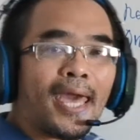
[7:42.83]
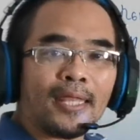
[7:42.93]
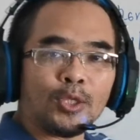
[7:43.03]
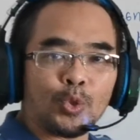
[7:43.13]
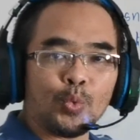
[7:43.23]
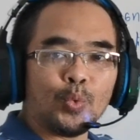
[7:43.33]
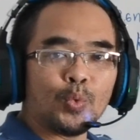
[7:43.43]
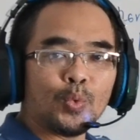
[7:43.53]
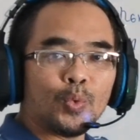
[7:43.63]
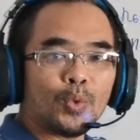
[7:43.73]
and 2.
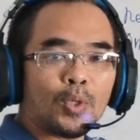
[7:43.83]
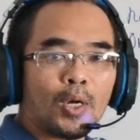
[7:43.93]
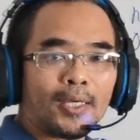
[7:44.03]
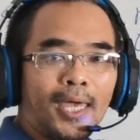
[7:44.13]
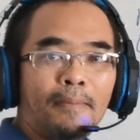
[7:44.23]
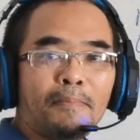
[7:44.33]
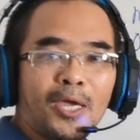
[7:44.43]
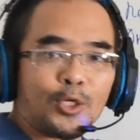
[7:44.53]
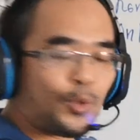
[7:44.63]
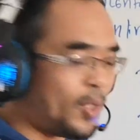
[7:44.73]
Okay,
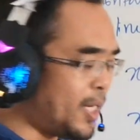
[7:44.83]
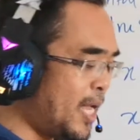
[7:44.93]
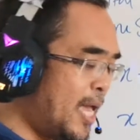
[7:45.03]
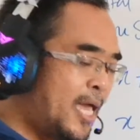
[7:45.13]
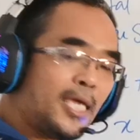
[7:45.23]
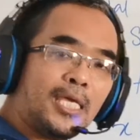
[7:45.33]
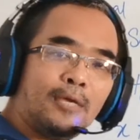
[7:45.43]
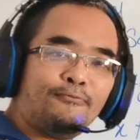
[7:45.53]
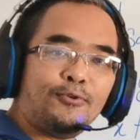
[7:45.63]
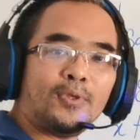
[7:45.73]
make sure
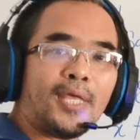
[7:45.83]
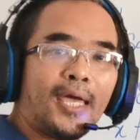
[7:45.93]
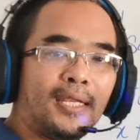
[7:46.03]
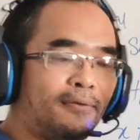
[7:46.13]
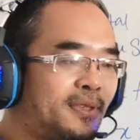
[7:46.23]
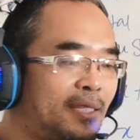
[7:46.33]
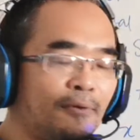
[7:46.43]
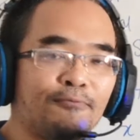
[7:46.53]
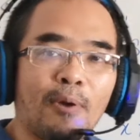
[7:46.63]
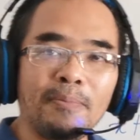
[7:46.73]
if you take
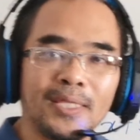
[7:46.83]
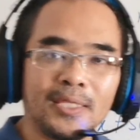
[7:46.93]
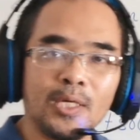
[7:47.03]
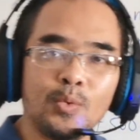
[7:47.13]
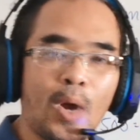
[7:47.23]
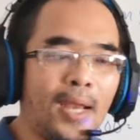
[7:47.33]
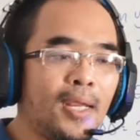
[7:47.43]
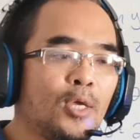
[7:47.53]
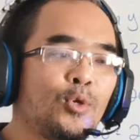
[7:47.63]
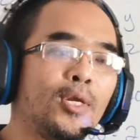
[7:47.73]
from the third one,
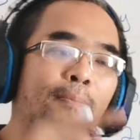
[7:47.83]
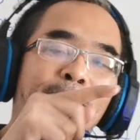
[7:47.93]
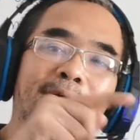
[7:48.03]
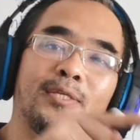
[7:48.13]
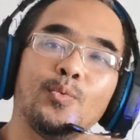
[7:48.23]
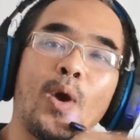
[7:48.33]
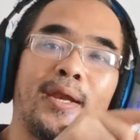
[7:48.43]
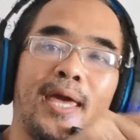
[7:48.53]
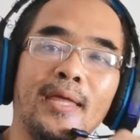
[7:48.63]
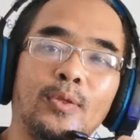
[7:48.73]
you replace
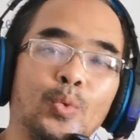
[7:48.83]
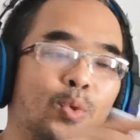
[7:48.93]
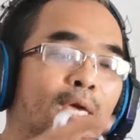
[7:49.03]
1 and 2.